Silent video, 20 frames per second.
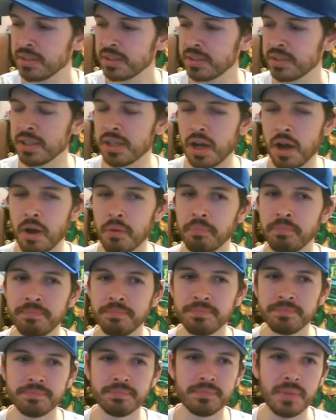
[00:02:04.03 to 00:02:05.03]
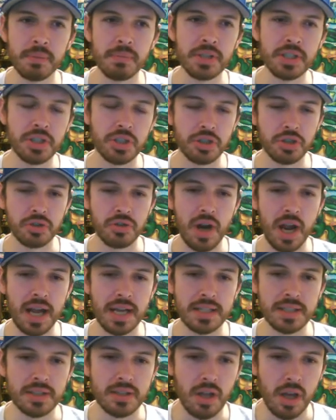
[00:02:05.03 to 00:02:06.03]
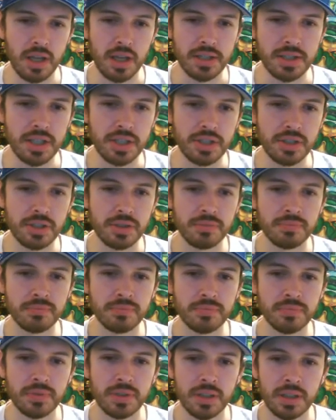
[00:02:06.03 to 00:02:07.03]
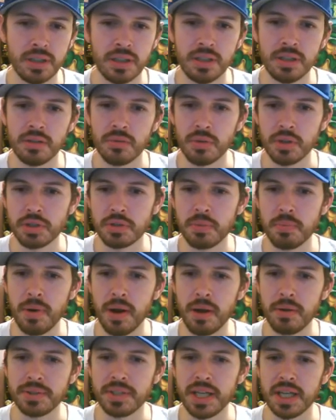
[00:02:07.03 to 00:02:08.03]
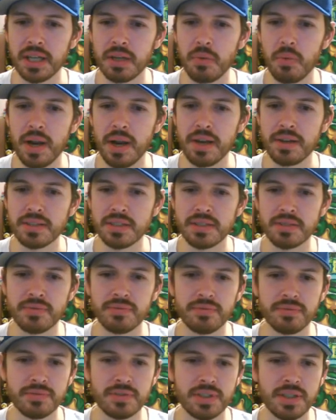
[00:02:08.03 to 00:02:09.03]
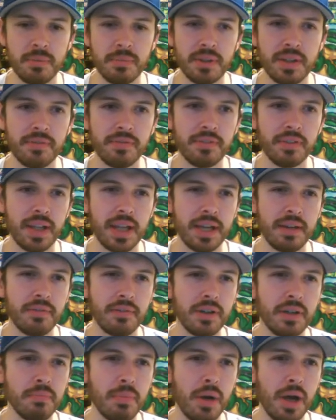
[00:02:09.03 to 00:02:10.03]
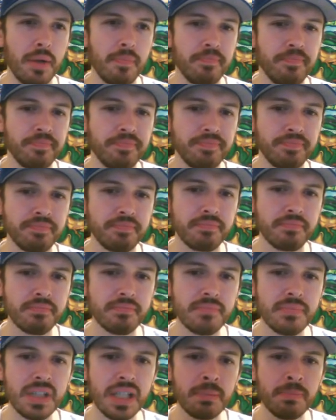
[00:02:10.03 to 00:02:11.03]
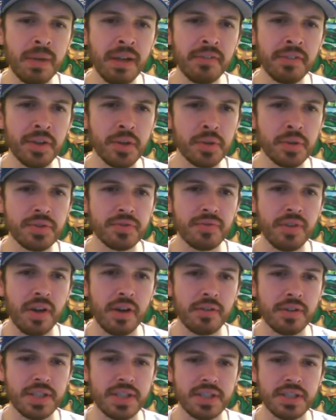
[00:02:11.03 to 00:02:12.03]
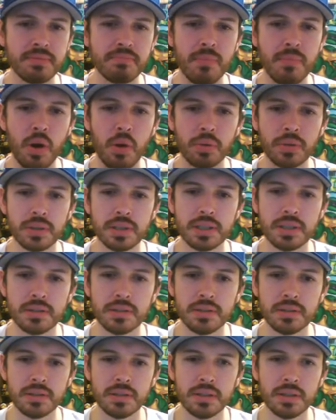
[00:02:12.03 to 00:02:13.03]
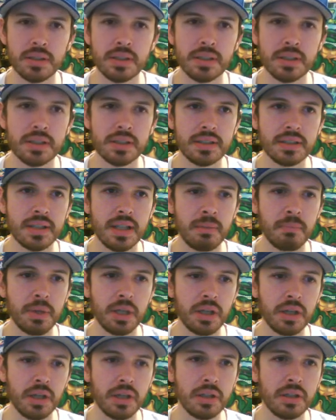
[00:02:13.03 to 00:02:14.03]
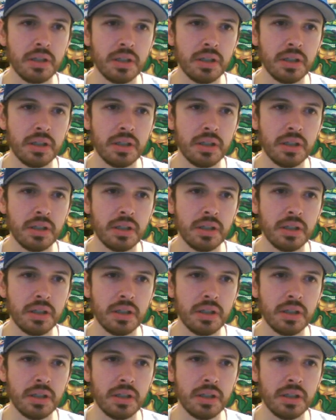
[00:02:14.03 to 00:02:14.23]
you know, maybe it's dried sausage, which would probably take away some of the flavor, but maybe it was very smoked. That'd be good.